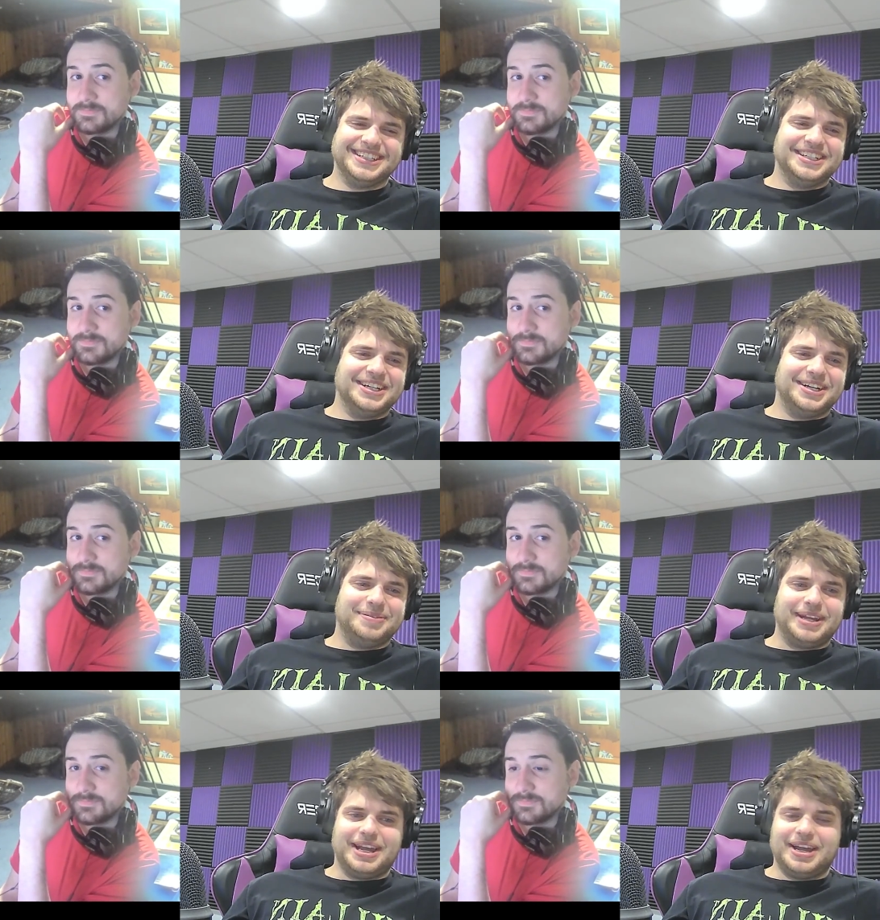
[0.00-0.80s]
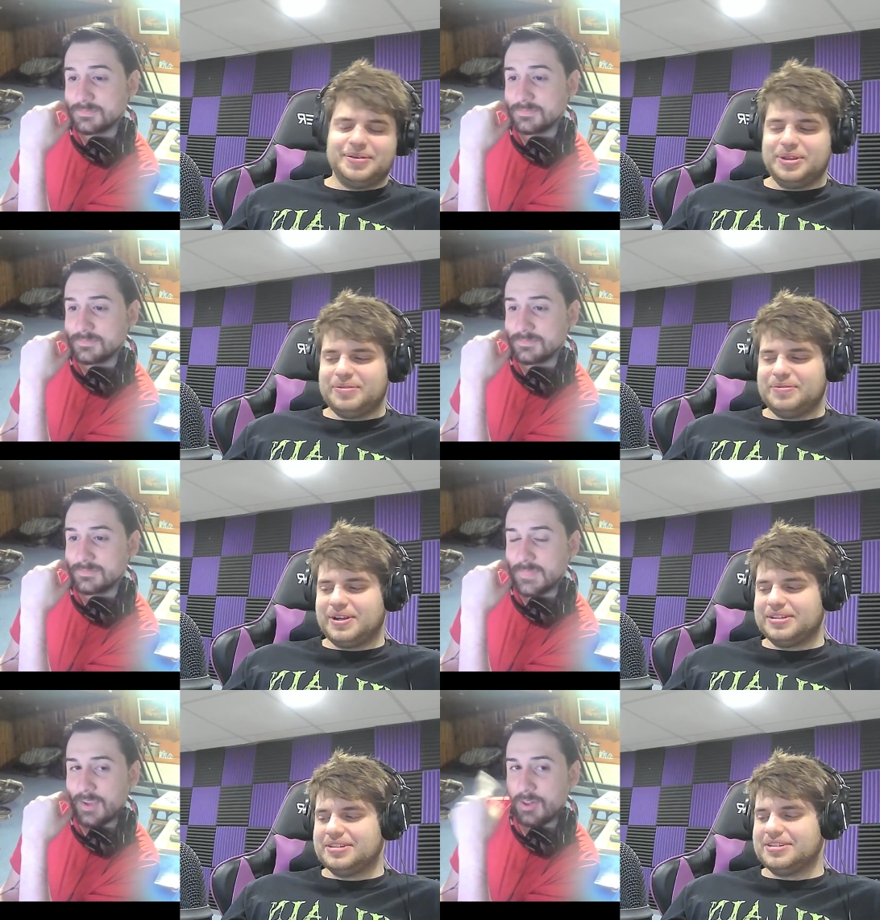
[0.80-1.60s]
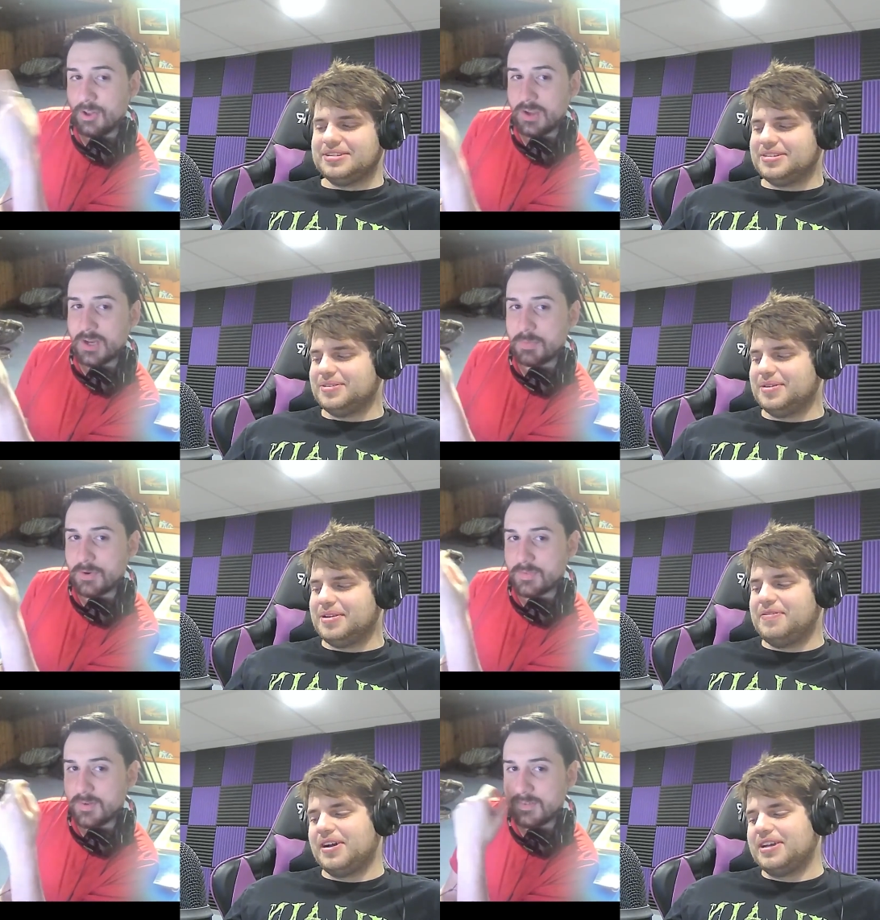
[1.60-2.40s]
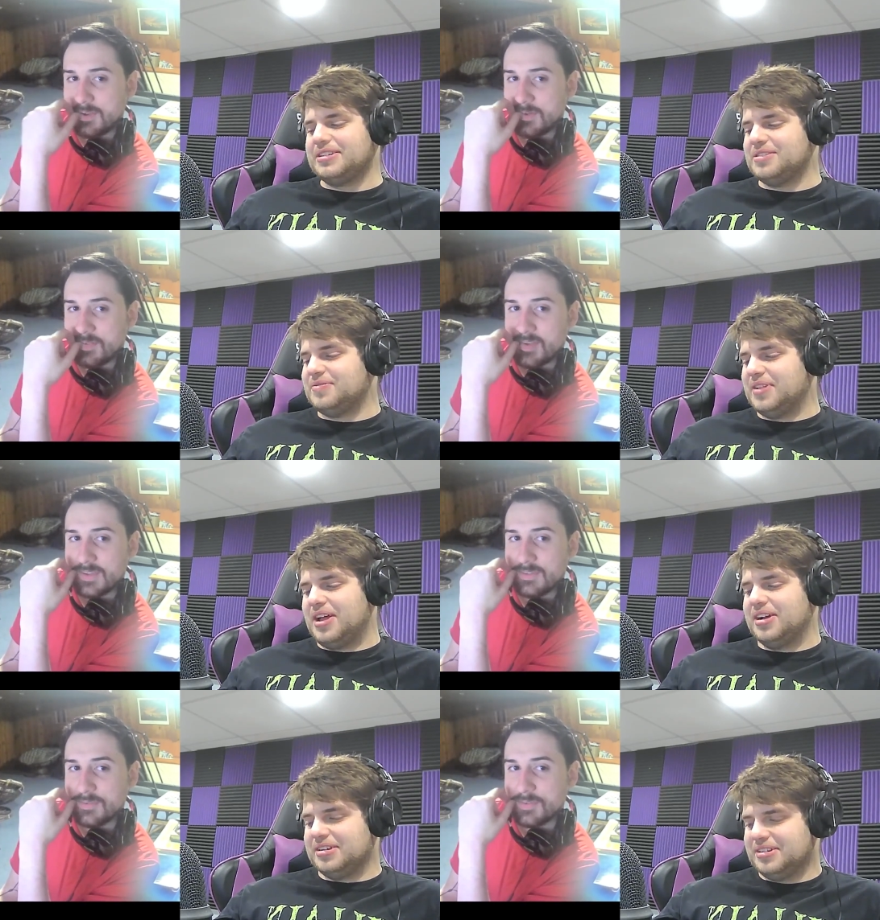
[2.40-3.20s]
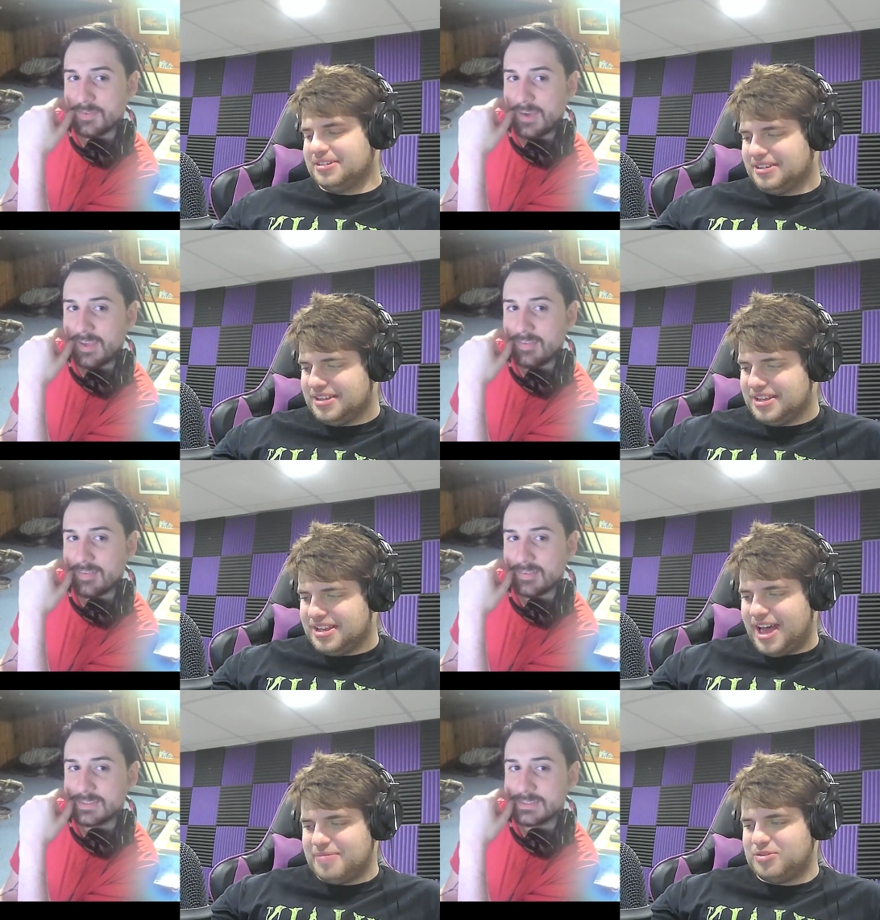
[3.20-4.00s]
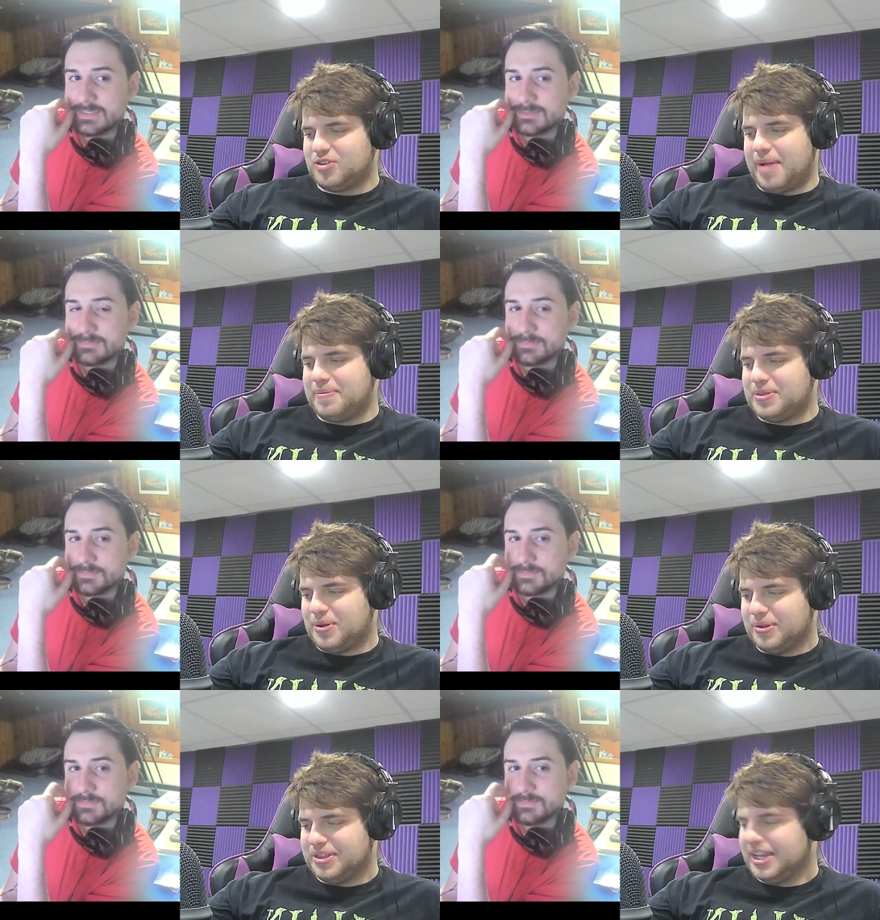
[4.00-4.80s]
Speaker 1: oh my god, what the fuck is I can this? look at a what person and tell exactly your size. I'm scrapping the whole thing.